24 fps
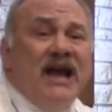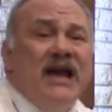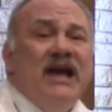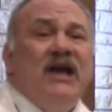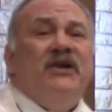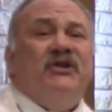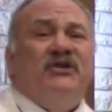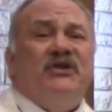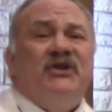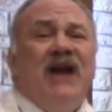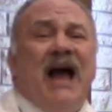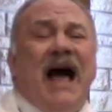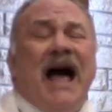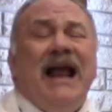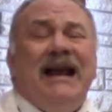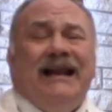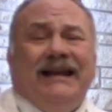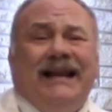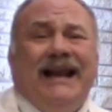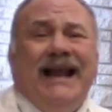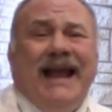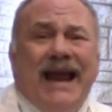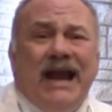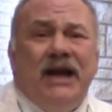is not
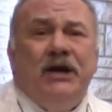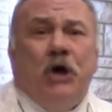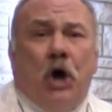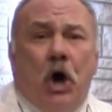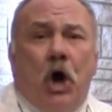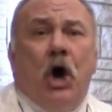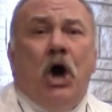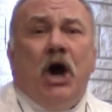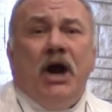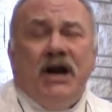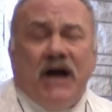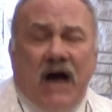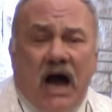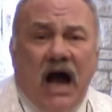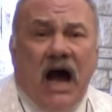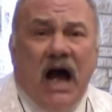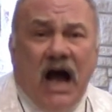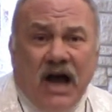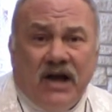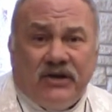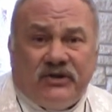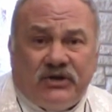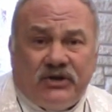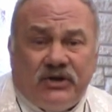laid on
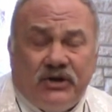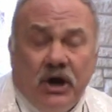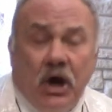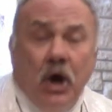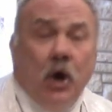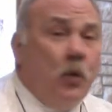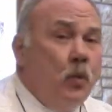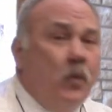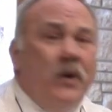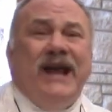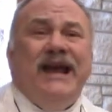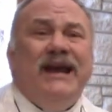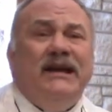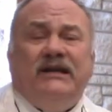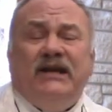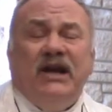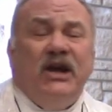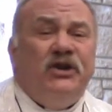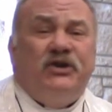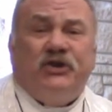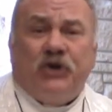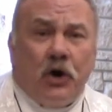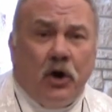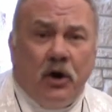us. We
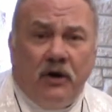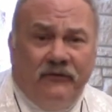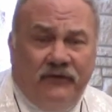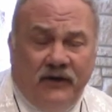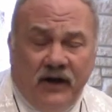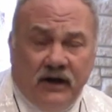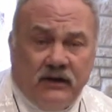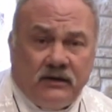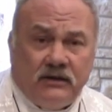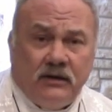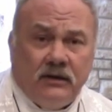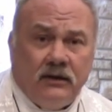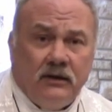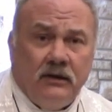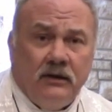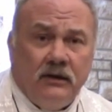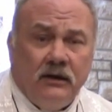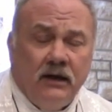deserve it.